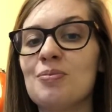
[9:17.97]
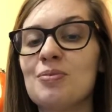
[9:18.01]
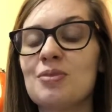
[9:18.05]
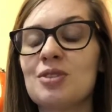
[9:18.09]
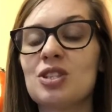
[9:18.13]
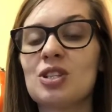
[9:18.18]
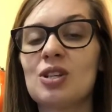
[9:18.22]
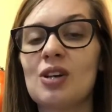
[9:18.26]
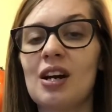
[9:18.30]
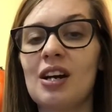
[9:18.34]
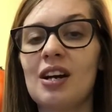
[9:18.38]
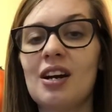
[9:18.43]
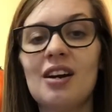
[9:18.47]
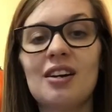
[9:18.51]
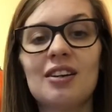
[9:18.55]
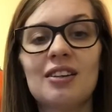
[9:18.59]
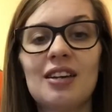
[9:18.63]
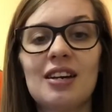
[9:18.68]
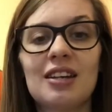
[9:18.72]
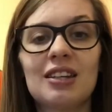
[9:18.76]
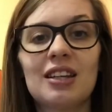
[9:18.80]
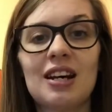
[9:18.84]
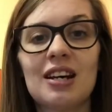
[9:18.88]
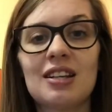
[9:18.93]
So I kind of
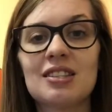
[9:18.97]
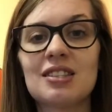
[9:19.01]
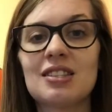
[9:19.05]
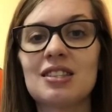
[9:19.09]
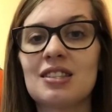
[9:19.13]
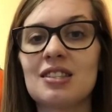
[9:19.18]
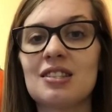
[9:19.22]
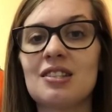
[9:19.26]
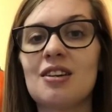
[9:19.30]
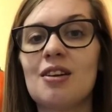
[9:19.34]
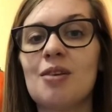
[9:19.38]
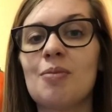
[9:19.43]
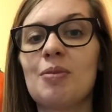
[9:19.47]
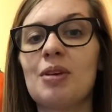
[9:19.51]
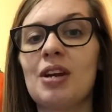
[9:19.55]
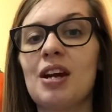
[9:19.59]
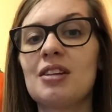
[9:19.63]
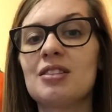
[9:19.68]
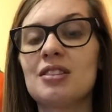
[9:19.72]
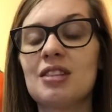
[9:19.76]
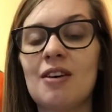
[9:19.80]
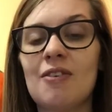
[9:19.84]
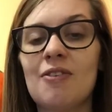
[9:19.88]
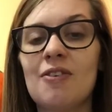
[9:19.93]
like that system, and
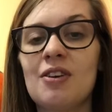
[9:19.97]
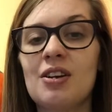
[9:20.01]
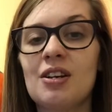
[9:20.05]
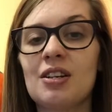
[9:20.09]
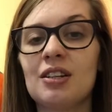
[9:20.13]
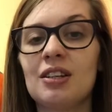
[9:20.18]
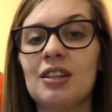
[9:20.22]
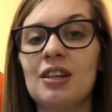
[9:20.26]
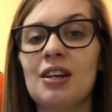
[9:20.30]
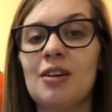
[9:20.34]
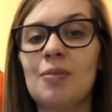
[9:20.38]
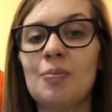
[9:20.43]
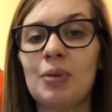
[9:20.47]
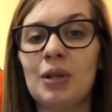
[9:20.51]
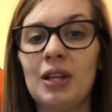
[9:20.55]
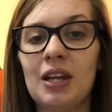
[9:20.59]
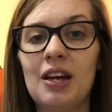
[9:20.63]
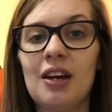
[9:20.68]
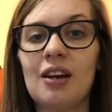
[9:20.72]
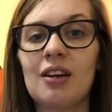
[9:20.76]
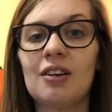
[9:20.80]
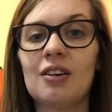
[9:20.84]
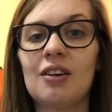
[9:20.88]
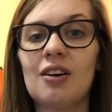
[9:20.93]
I definitely
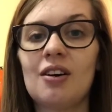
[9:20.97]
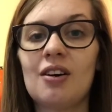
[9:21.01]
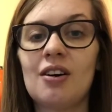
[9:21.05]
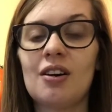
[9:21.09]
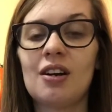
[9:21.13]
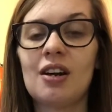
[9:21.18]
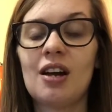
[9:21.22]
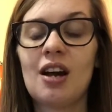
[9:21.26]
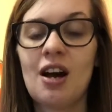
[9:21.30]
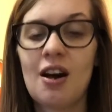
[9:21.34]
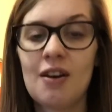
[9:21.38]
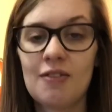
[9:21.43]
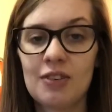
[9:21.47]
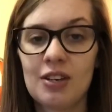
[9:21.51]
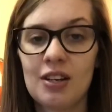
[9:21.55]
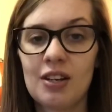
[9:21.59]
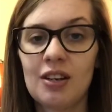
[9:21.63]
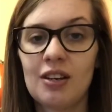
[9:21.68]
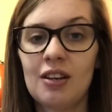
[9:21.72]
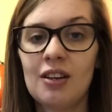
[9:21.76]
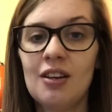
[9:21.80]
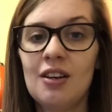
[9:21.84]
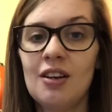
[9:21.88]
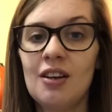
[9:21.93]
plan on
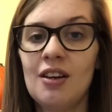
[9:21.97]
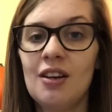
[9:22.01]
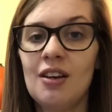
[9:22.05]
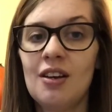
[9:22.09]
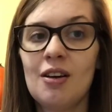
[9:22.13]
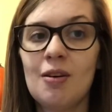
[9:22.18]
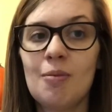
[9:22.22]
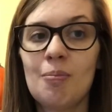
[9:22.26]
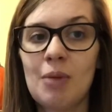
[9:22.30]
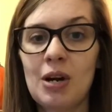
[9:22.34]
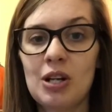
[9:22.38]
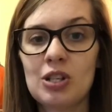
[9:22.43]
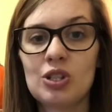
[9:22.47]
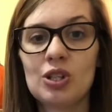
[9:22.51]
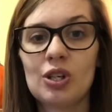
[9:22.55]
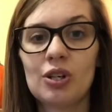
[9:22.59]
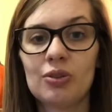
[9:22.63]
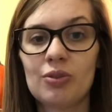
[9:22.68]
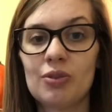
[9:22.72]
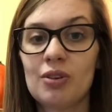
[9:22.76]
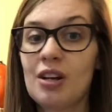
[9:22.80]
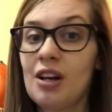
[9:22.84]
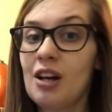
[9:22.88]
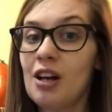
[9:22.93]
having my
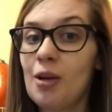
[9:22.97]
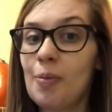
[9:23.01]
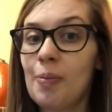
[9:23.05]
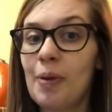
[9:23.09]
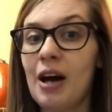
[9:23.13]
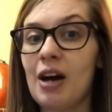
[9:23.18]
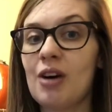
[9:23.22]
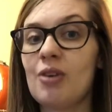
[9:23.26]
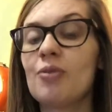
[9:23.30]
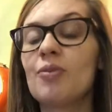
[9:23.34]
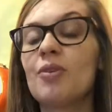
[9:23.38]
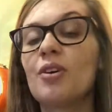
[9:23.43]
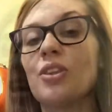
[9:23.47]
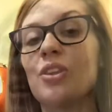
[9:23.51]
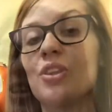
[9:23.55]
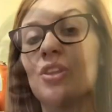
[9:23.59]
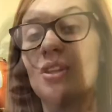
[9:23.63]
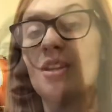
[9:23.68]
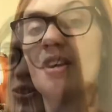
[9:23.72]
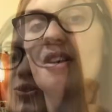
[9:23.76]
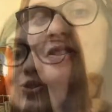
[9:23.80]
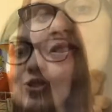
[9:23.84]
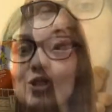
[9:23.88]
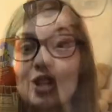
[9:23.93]
children help out with the
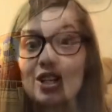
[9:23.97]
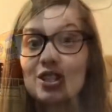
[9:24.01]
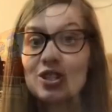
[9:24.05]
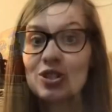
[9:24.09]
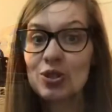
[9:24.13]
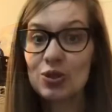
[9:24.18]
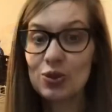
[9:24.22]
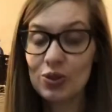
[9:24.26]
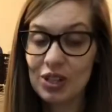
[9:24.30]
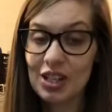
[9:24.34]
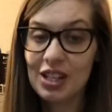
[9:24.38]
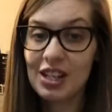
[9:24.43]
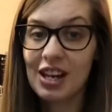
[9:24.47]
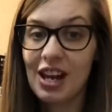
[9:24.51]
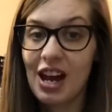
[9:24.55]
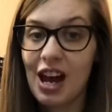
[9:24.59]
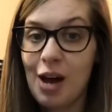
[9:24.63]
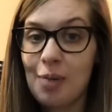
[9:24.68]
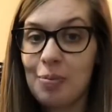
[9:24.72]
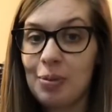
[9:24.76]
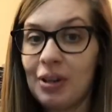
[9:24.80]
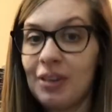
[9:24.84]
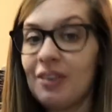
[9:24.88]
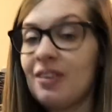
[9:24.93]
laundry. So just to
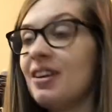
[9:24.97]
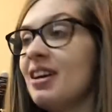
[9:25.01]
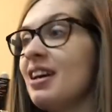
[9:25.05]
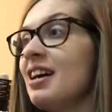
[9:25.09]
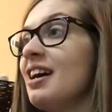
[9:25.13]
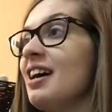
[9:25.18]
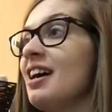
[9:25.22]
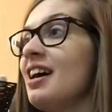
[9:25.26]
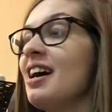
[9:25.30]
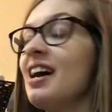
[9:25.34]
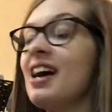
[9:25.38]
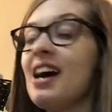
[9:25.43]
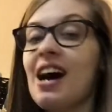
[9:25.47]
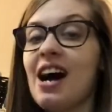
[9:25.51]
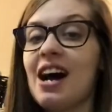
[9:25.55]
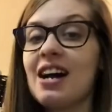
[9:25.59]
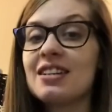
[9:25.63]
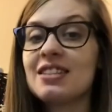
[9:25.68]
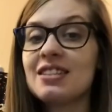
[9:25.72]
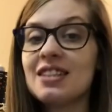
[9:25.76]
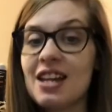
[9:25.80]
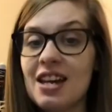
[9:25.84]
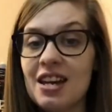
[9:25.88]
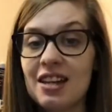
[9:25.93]
recap, I
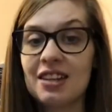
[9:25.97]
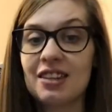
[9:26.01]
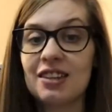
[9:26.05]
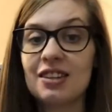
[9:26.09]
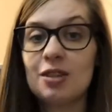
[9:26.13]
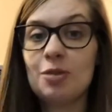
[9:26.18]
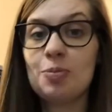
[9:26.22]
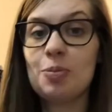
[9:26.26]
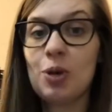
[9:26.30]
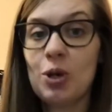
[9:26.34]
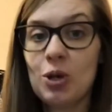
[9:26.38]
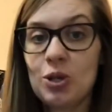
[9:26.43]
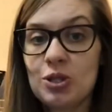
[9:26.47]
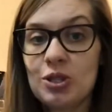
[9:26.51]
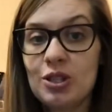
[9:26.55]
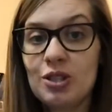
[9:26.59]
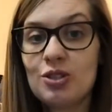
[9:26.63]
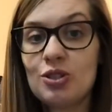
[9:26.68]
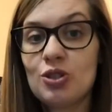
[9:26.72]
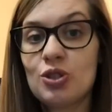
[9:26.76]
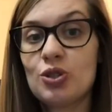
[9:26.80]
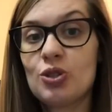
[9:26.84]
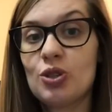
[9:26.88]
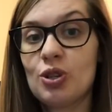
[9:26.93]
take the
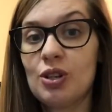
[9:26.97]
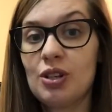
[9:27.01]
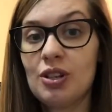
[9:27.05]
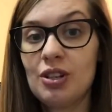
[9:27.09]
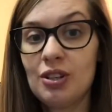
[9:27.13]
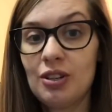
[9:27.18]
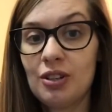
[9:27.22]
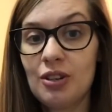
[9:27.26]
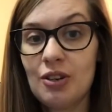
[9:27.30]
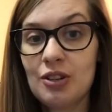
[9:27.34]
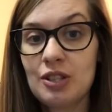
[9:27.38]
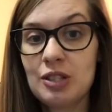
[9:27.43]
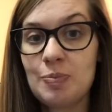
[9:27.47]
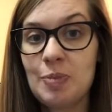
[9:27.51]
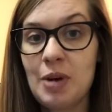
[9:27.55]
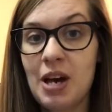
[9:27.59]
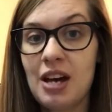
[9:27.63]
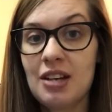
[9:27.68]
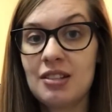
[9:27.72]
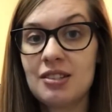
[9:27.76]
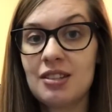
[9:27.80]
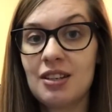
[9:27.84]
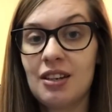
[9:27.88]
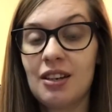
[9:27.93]
person's dirty clothes
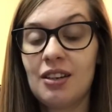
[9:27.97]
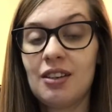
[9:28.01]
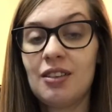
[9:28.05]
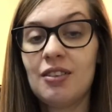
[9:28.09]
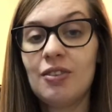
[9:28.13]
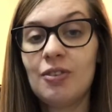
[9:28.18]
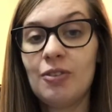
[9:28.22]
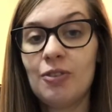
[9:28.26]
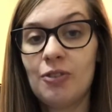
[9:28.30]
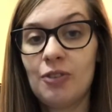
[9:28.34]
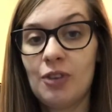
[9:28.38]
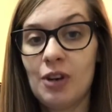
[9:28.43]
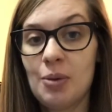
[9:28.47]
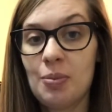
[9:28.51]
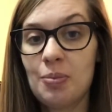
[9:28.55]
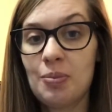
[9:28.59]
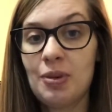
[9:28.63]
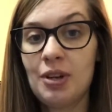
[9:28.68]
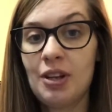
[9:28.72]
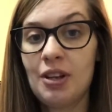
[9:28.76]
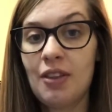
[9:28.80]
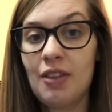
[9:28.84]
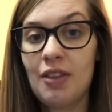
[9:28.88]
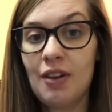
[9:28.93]
basket
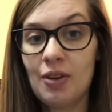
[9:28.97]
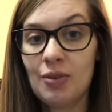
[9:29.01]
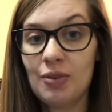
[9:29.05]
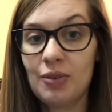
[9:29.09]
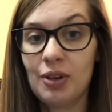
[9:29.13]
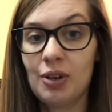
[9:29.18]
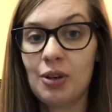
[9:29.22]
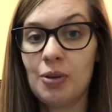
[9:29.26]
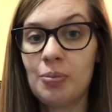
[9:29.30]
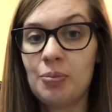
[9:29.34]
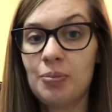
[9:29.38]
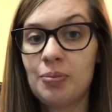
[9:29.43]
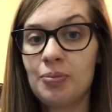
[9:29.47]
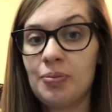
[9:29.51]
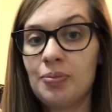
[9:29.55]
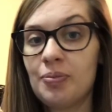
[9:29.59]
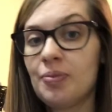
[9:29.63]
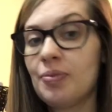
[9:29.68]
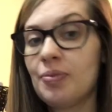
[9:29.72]
from their room,